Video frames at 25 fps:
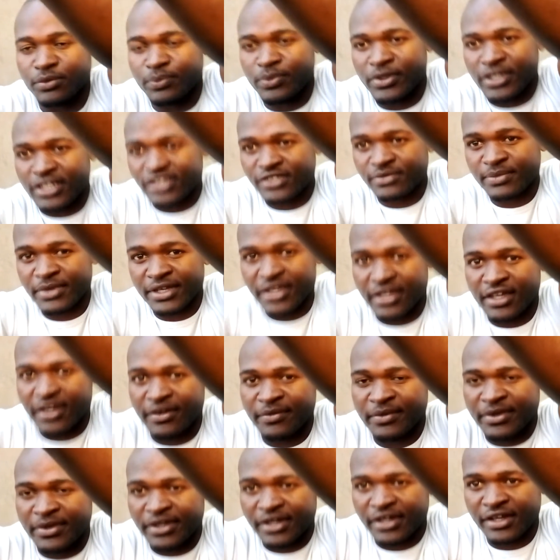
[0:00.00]
place my
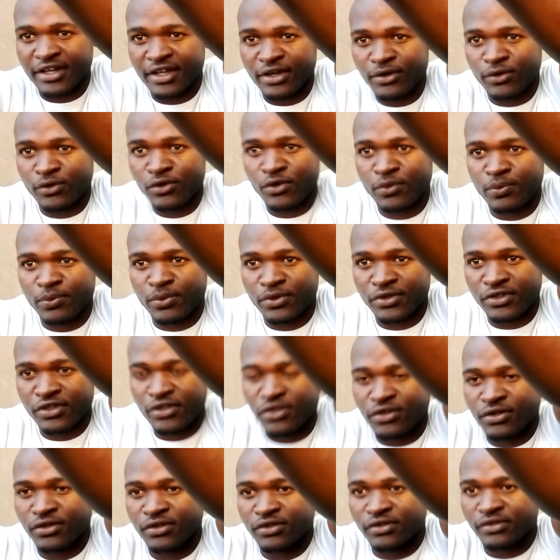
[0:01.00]
camera in a good
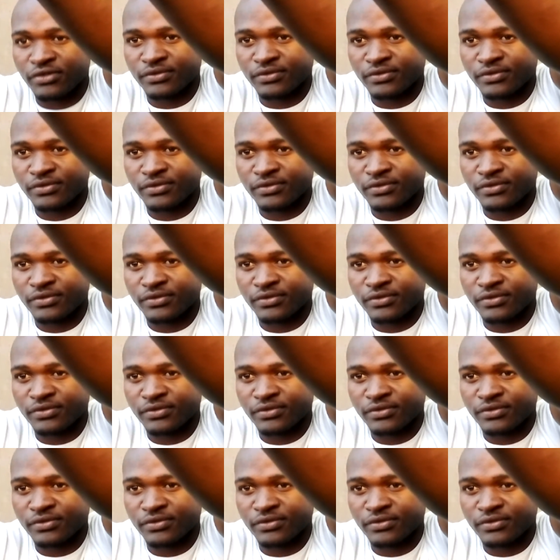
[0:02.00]
position.